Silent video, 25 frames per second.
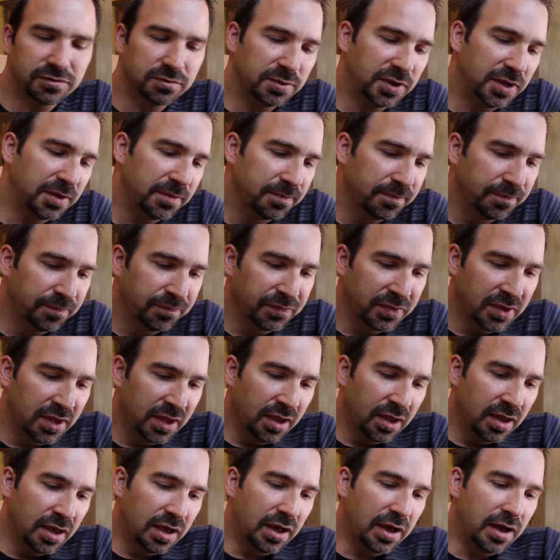for me.
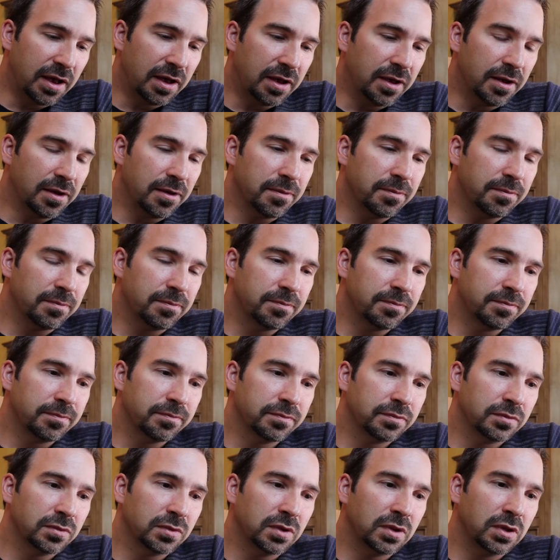Um,
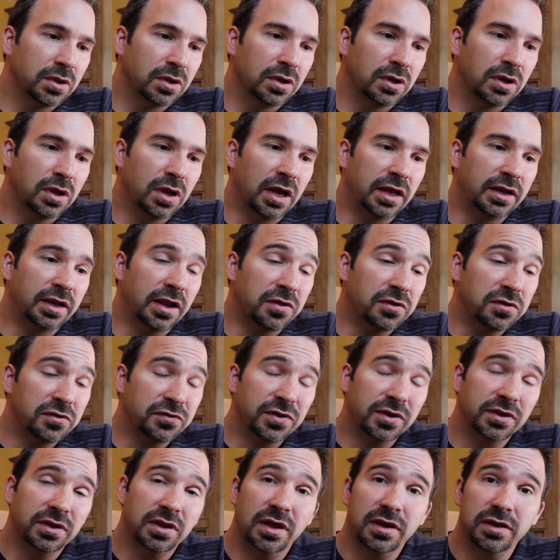another
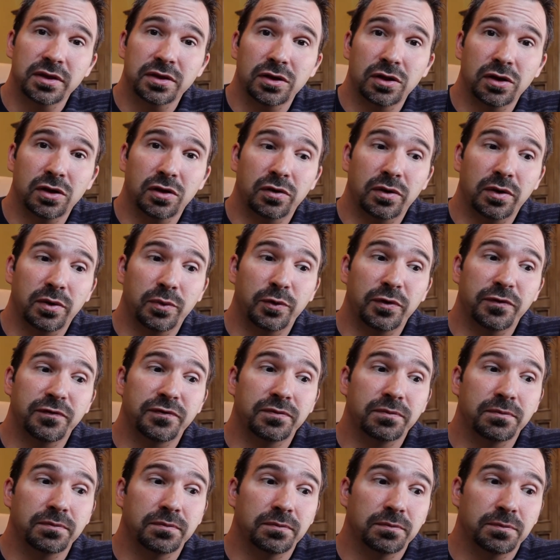thing that, you know, we've
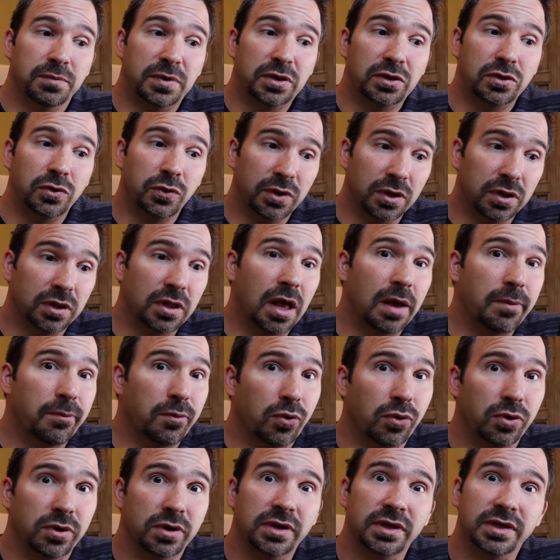been doing a lot
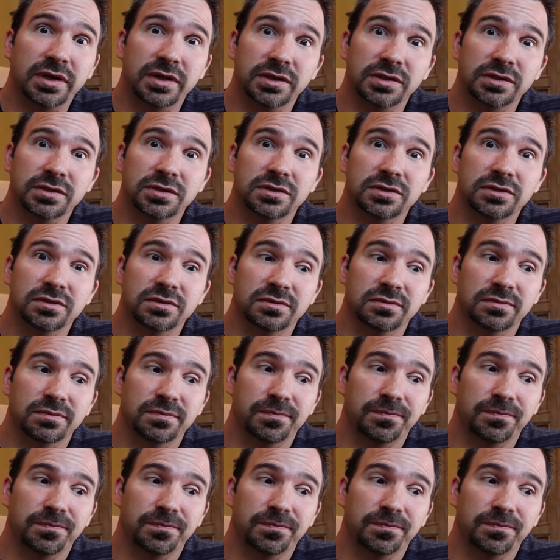more is